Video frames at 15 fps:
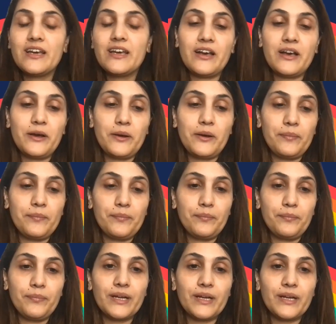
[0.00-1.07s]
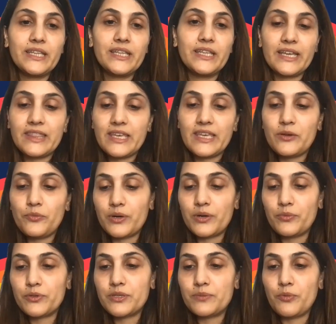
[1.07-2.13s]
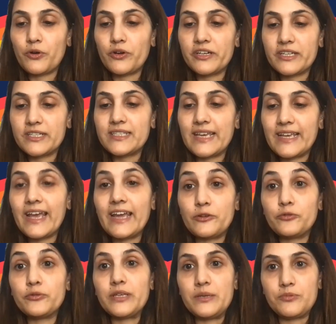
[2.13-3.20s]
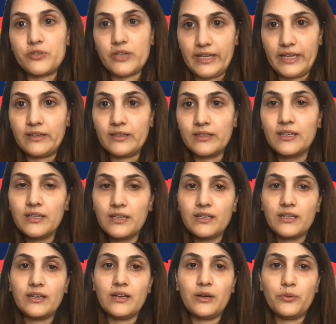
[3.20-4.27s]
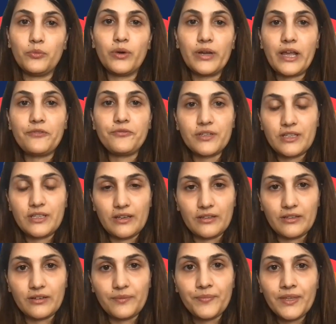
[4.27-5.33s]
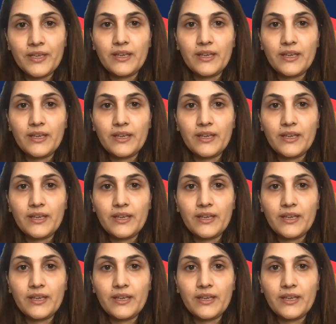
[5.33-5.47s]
But then I think what was important is I had to keep trying one after the other.